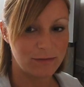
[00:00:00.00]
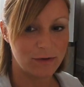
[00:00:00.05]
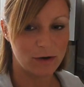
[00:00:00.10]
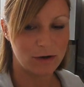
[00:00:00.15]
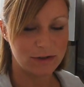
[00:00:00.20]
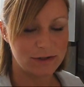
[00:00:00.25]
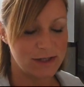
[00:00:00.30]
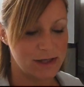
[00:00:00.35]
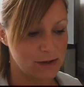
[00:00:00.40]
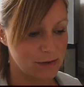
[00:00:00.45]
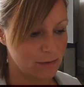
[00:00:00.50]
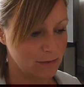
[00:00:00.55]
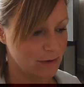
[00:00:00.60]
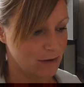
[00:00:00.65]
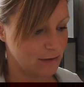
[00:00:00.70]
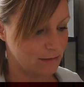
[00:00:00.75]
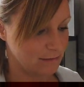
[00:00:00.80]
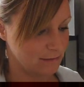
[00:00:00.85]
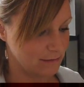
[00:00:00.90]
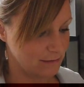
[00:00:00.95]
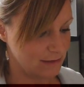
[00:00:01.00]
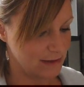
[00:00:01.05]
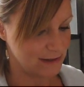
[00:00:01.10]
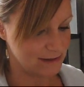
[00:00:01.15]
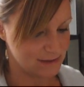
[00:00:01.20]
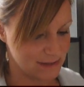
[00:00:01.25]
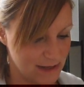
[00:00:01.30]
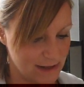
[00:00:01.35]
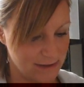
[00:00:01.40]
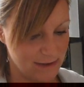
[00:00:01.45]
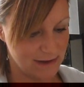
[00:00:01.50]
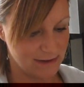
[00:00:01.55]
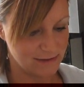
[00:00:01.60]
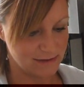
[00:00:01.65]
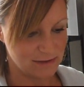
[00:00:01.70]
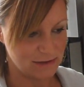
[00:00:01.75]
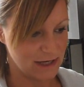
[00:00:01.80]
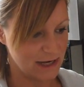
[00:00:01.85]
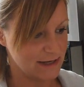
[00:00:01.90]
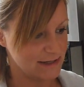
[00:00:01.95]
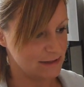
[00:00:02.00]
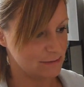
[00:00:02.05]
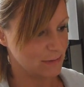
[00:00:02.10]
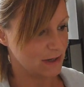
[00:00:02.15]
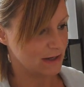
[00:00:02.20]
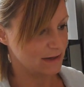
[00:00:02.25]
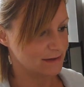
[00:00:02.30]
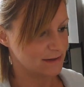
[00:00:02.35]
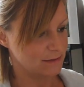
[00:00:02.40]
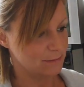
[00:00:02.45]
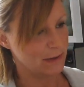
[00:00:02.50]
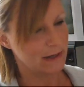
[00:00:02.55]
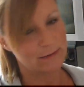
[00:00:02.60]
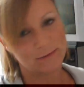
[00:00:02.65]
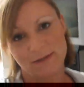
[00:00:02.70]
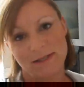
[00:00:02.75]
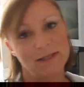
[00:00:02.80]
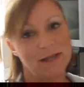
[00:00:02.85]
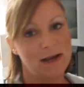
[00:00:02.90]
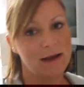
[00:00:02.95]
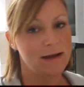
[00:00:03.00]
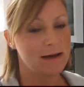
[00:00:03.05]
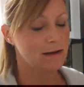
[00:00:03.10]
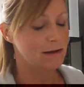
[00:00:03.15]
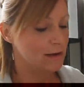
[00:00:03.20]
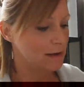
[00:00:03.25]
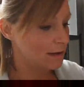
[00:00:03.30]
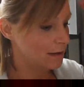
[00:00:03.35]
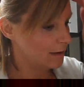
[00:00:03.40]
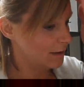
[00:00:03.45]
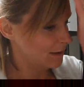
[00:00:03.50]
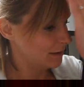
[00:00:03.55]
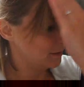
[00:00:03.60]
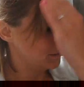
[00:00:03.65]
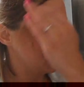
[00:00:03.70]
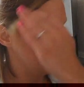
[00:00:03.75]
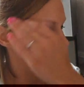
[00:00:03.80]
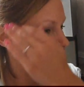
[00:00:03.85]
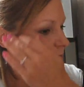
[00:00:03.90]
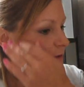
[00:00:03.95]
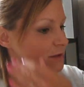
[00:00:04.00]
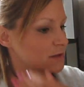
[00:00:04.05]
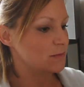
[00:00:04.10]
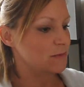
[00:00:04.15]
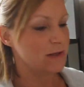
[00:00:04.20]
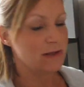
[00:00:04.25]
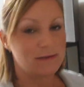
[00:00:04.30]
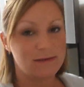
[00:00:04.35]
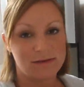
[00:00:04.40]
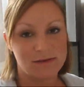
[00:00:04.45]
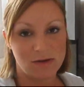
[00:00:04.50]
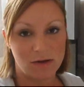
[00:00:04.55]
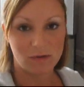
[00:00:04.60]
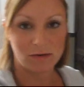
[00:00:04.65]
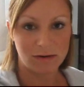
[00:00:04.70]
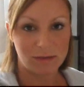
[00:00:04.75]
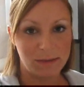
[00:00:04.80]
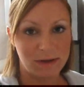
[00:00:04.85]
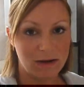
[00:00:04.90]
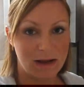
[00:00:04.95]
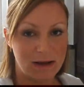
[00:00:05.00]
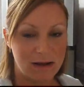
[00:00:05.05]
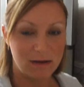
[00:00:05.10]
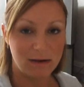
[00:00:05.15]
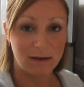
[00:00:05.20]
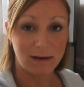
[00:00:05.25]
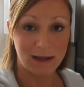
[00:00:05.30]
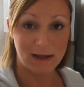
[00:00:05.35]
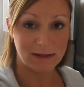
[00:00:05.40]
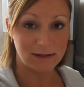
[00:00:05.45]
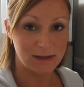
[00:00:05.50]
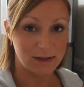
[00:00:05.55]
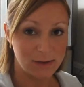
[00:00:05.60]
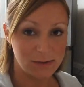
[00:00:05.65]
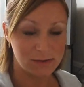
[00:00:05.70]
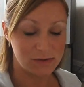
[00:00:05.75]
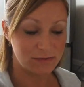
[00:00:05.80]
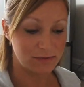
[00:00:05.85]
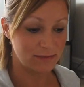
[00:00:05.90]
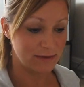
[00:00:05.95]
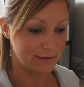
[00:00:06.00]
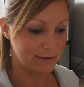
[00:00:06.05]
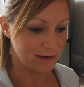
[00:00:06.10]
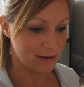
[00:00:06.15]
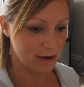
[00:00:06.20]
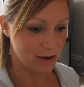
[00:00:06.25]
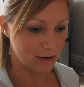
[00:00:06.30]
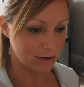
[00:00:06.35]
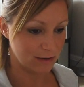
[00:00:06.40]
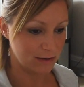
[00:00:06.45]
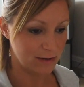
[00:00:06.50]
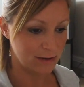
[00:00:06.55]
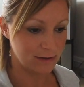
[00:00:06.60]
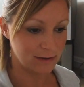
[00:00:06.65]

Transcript: fortune on things like this, changing mats and bouncy chair, something that's not going to be like used for very long.